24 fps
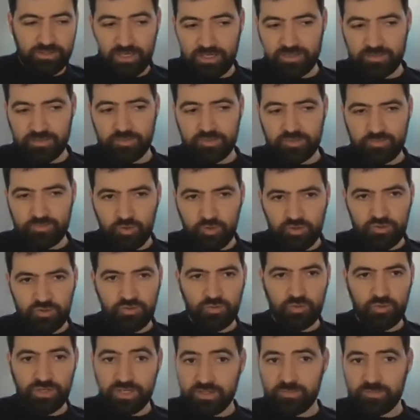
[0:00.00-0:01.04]
little bit more
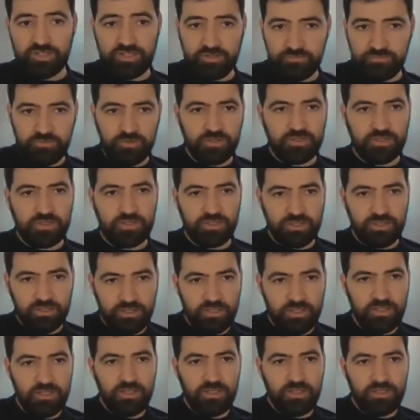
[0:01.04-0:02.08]
or a little bit differently
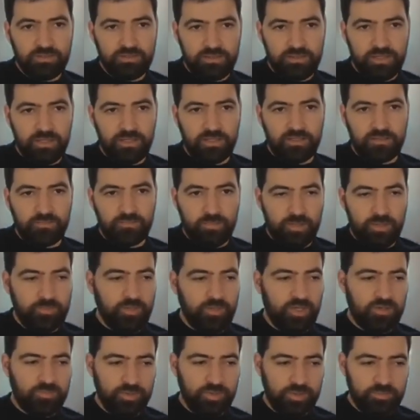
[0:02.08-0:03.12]
than maybe
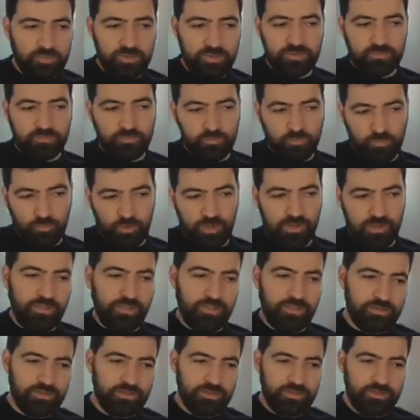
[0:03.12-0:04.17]
other people,
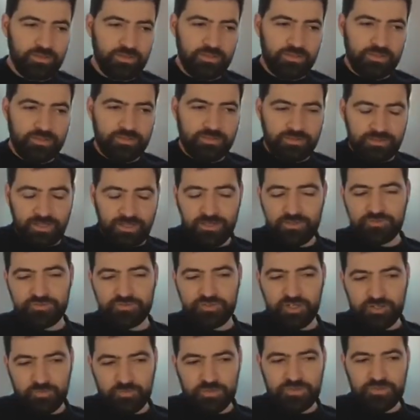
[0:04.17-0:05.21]
with the other
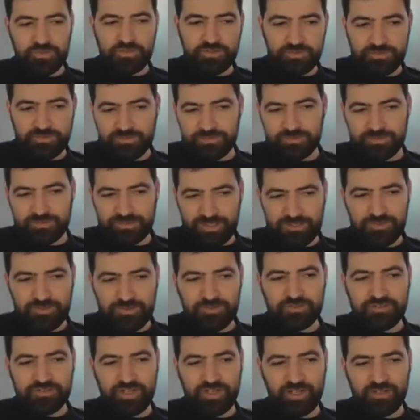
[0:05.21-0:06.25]
side, which is that
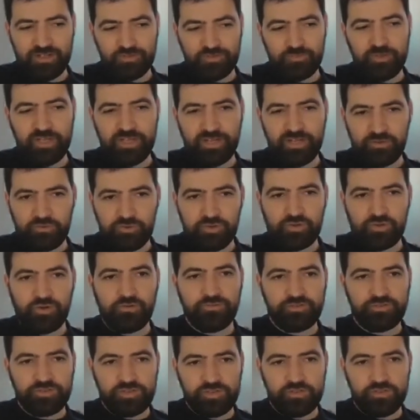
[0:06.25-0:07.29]
you sign to be a career
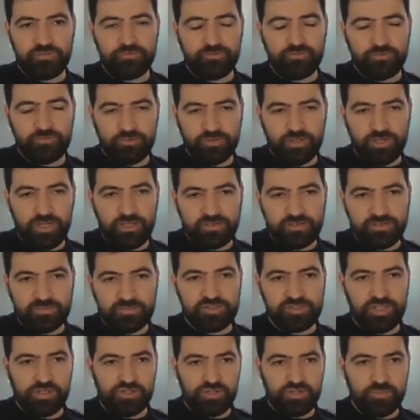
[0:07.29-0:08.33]
officer for a
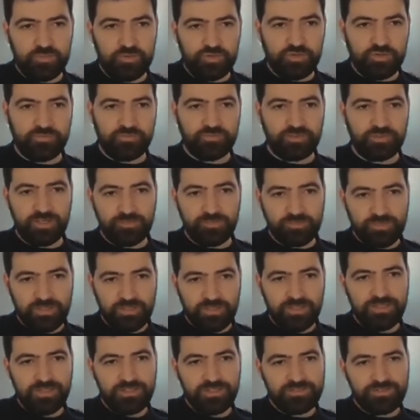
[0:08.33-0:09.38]
substantial period of time.
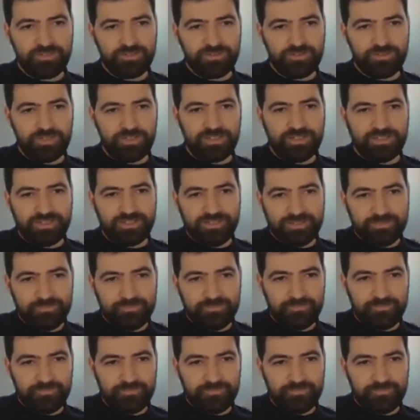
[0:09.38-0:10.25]
So